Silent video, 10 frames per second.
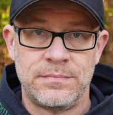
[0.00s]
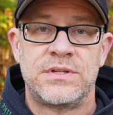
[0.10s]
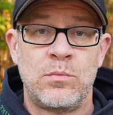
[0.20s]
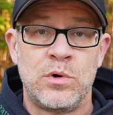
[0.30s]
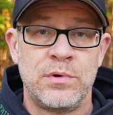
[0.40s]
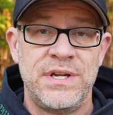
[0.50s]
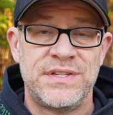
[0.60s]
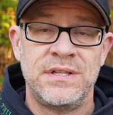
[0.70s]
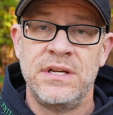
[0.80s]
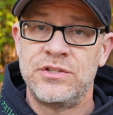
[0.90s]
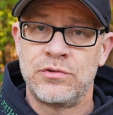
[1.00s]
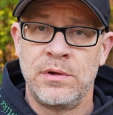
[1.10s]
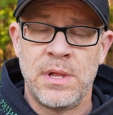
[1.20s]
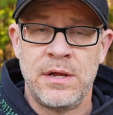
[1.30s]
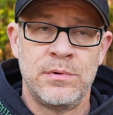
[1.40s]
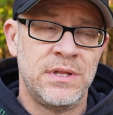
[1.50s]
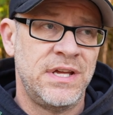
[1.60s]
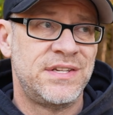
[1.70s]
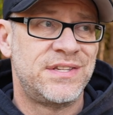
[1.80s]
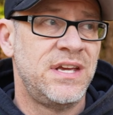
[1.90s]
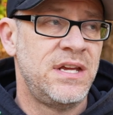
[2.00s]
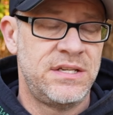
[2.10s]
Somewhat recently, Streamlight released the